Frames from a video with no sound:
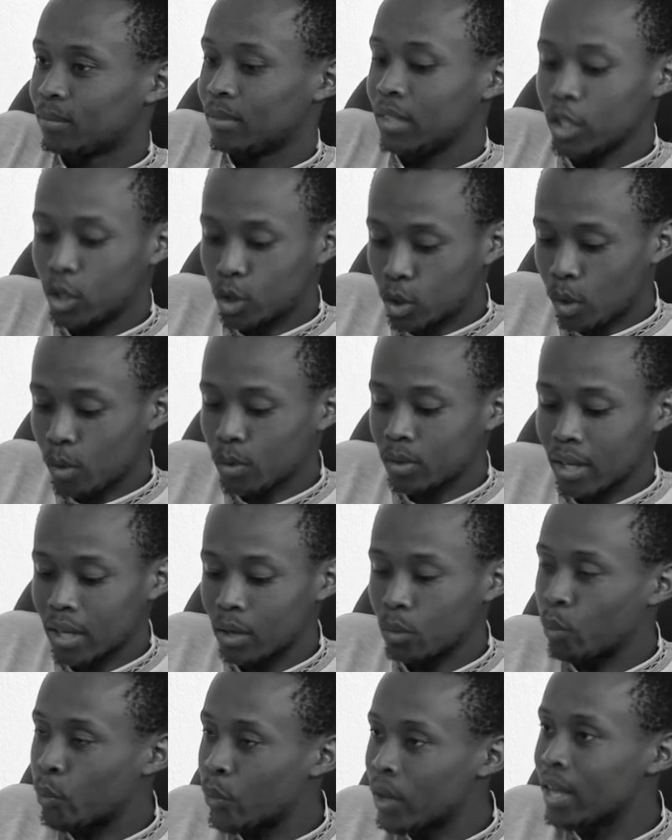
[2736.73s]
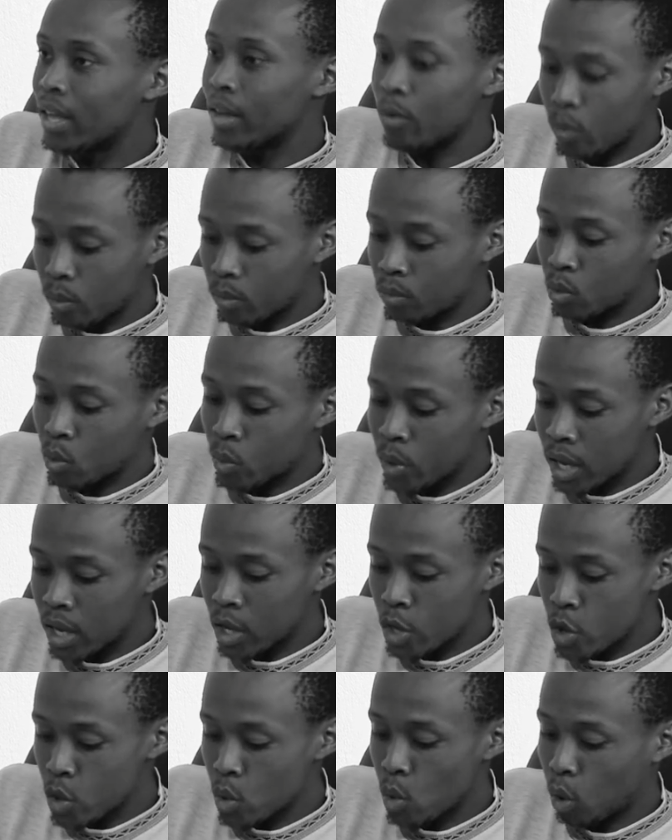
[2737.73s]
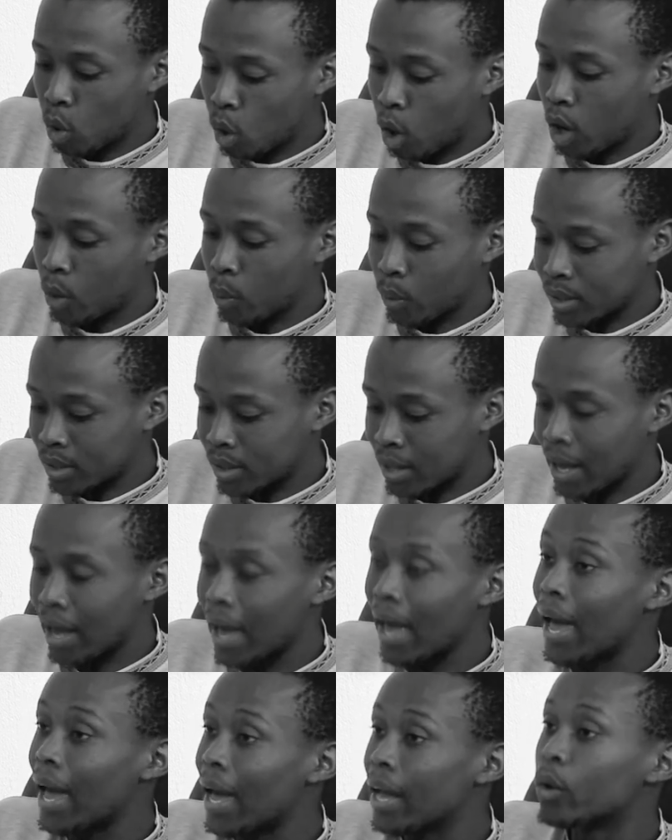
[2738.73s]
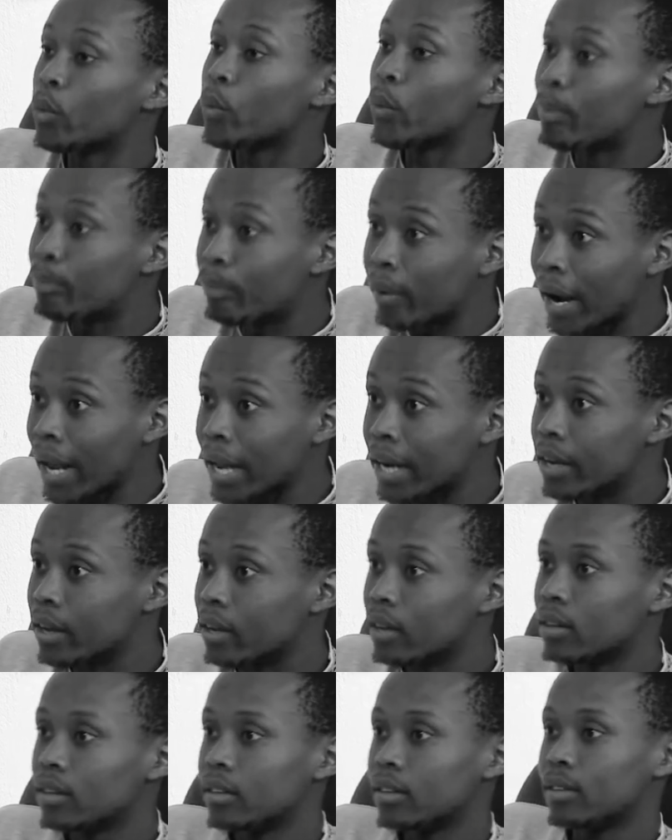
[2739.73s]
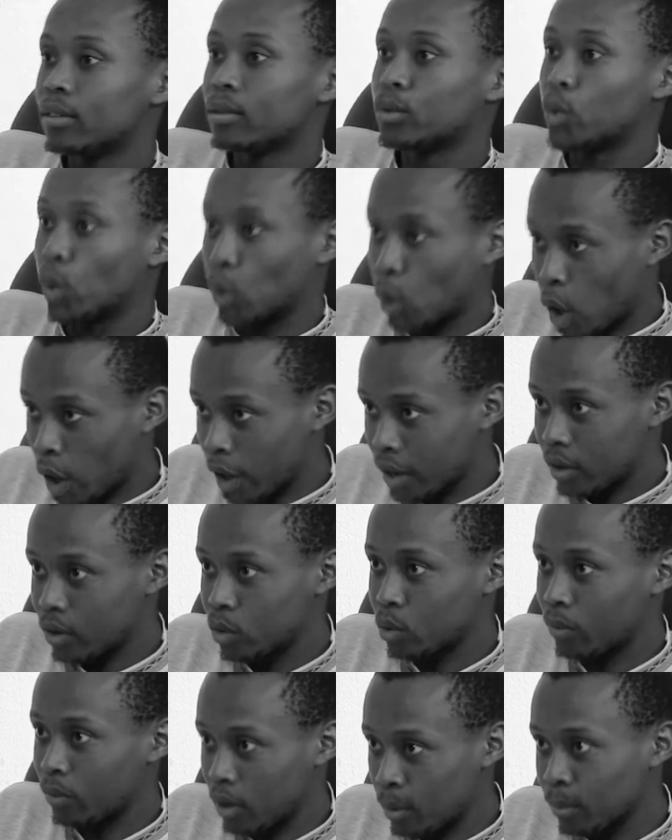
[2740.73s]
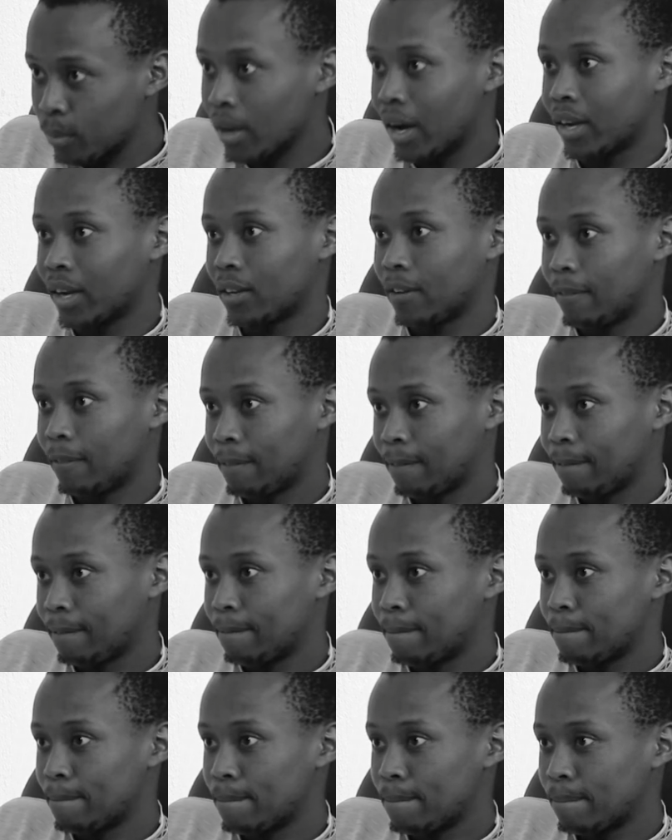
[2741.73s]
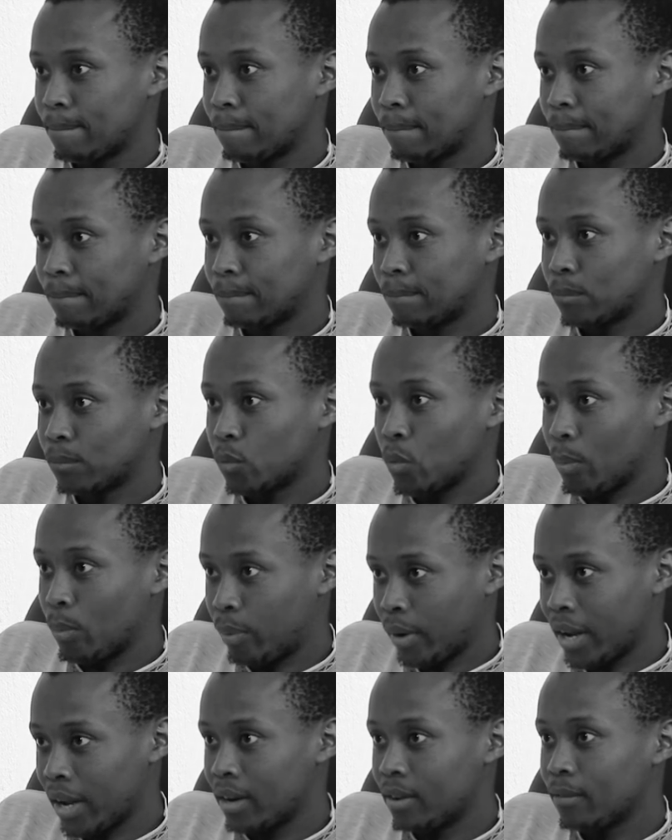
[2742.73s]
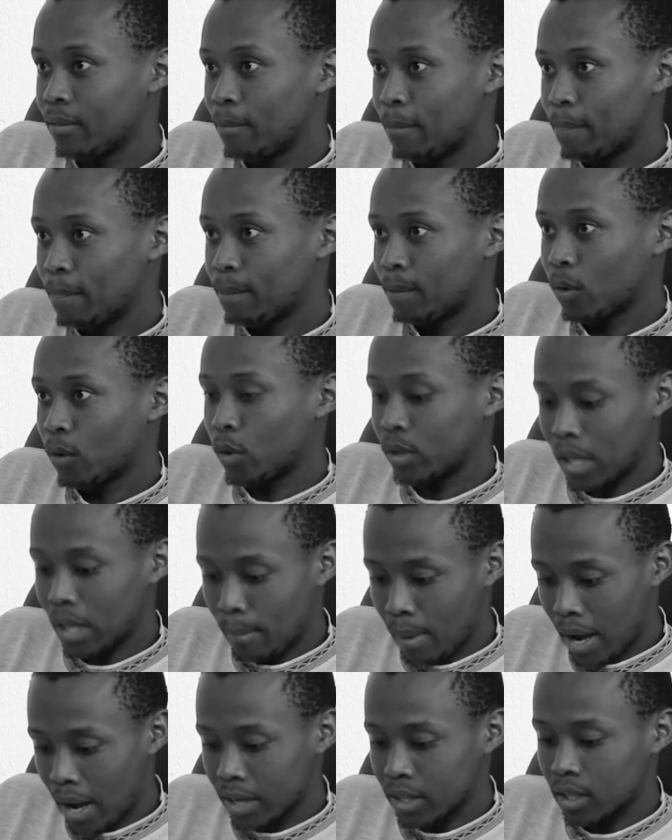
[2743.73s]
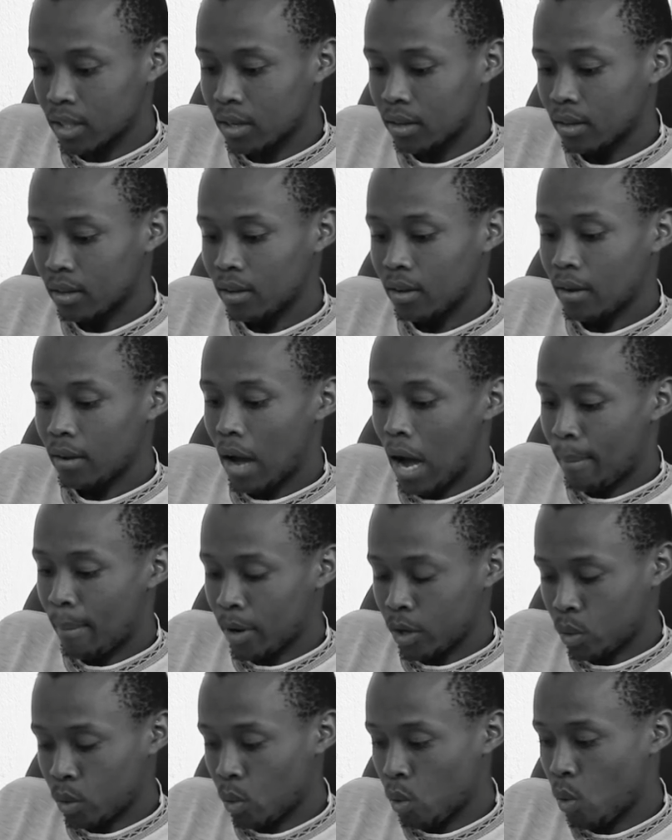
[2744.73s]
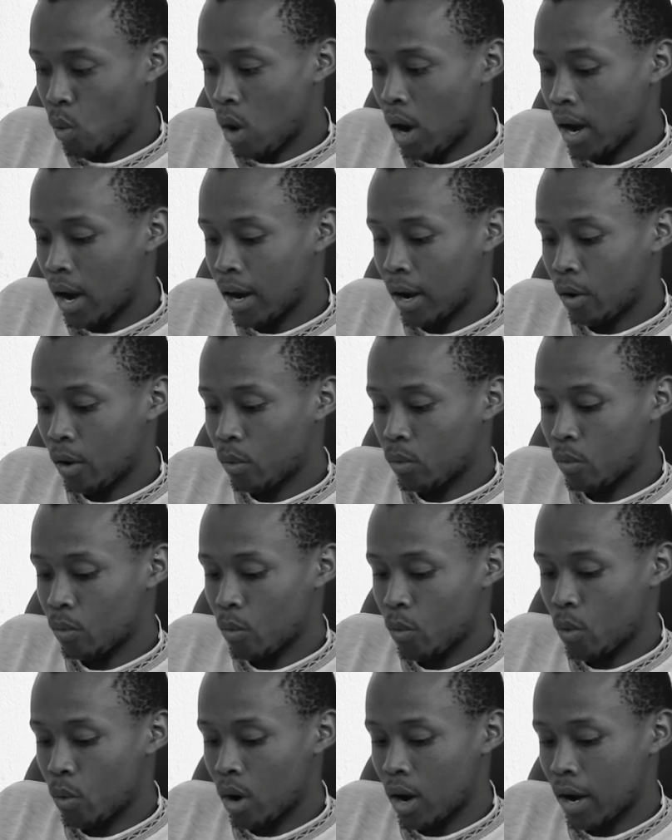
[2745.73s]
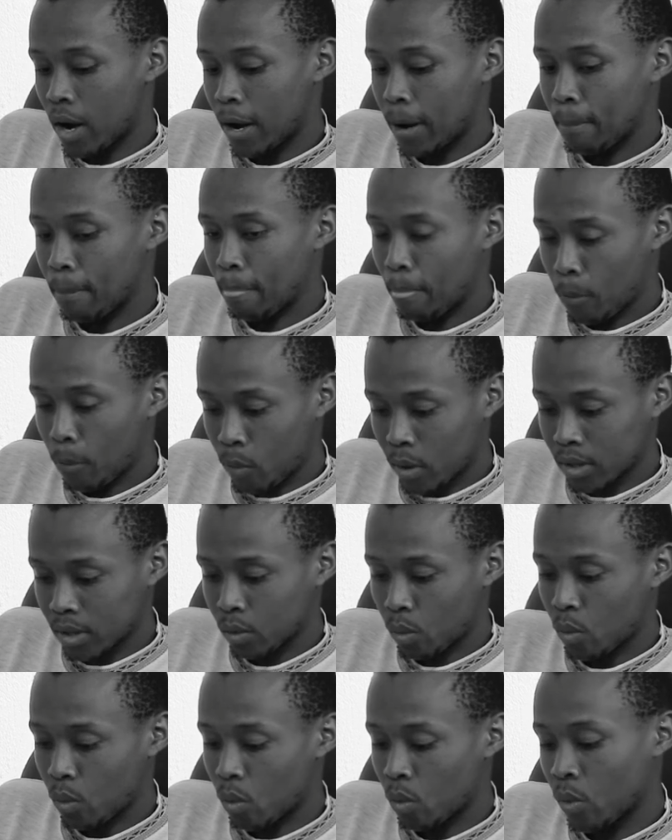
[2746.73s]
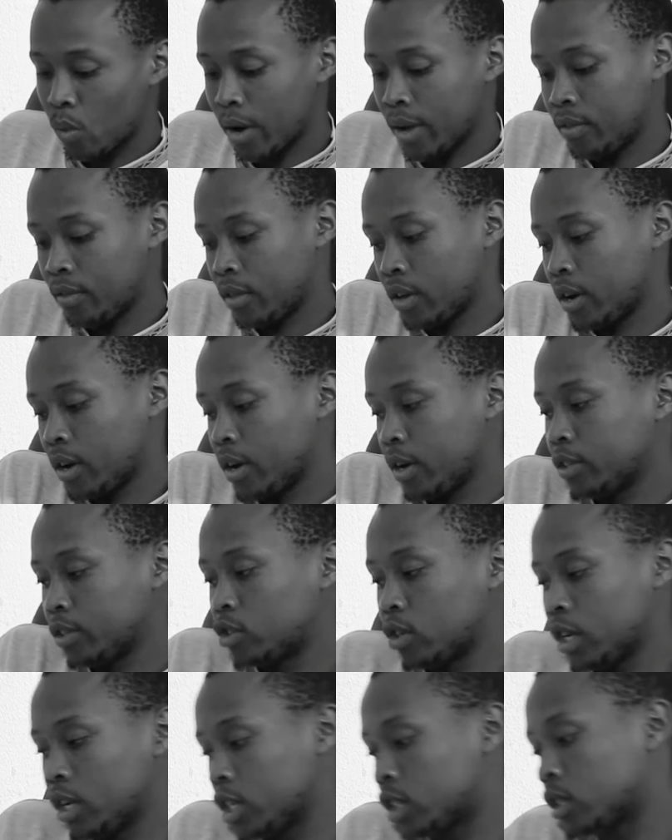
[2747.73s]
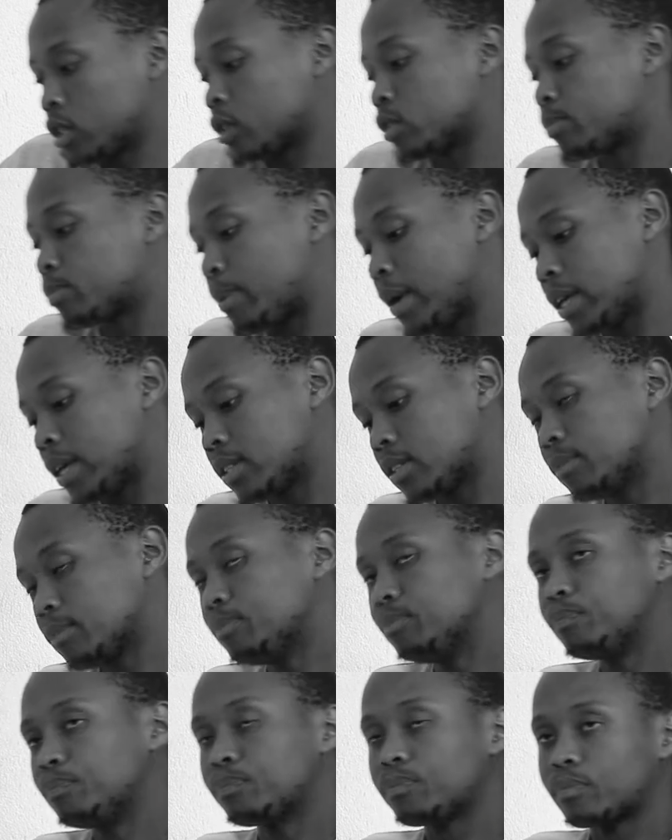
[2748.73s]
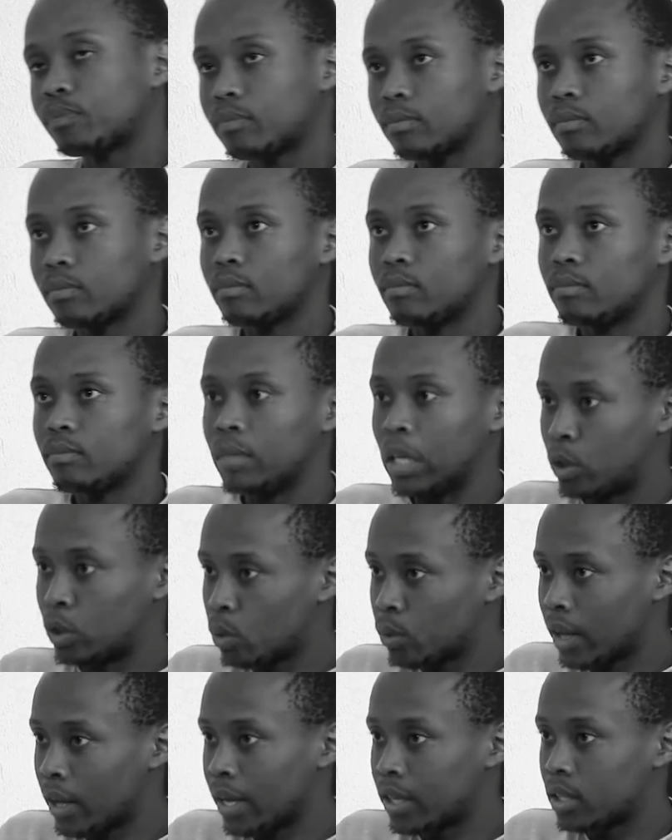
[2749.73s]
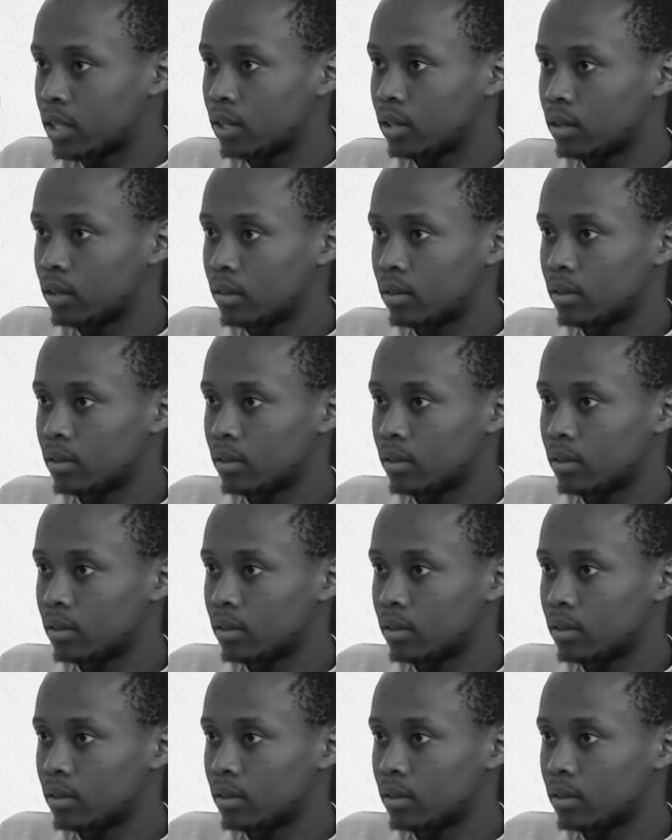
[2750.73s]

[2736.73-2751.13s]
This shows that we knew God was there and we prayed to God, to Vilimnang. We prayed. Because the manje, abantu who are in the traditional space, they do that.